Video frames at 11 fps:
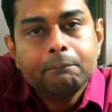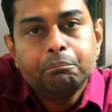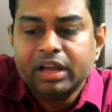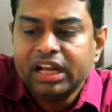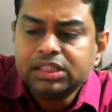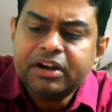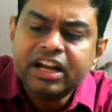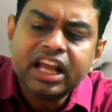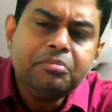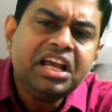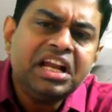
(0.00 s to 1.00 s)
Management can
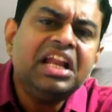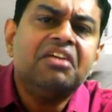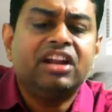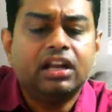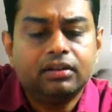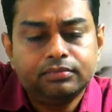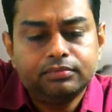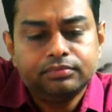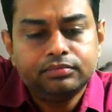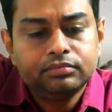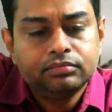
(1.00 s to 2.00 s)
be any level.
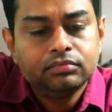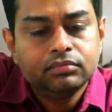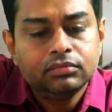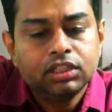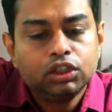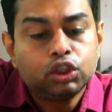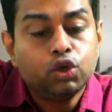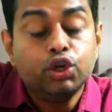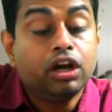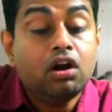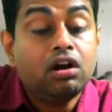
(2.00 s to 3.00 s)
So you
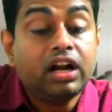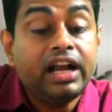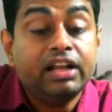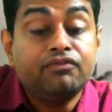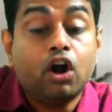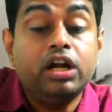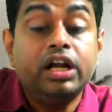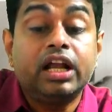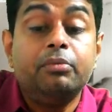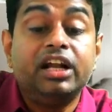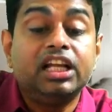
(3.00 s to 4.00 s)
cannot write if audit
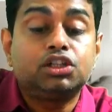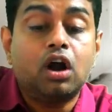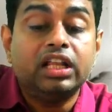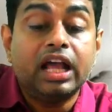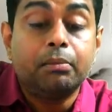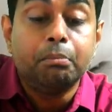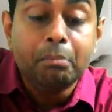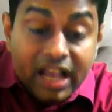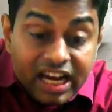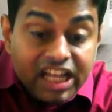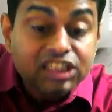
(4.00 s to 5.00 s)
committee is not there,
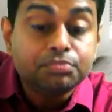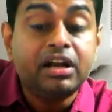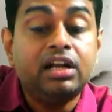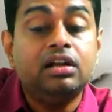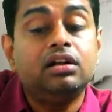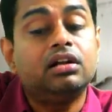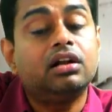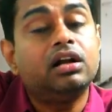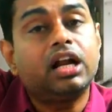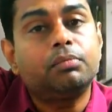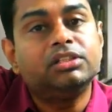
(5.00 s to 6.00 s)
management
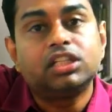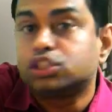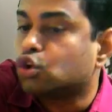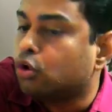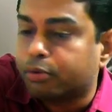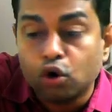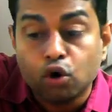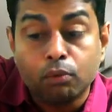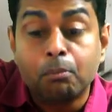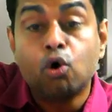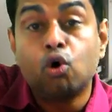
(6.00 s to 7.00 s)
determines the scope. No,
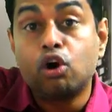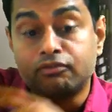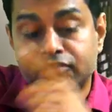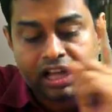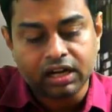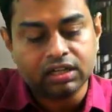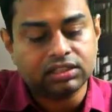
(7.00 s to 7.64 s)
board of directors.